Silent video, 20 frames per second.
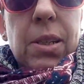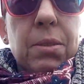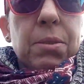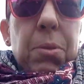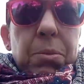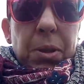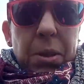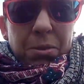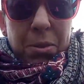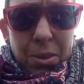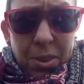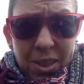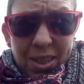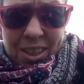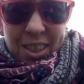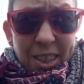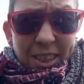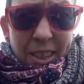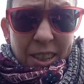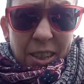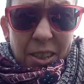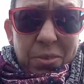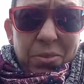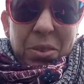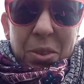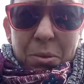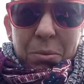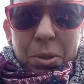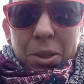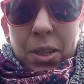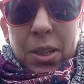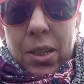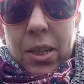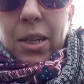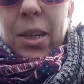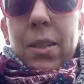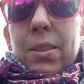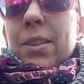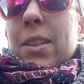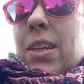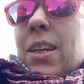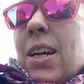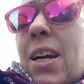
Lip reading: loungewear on, even though I'm going out.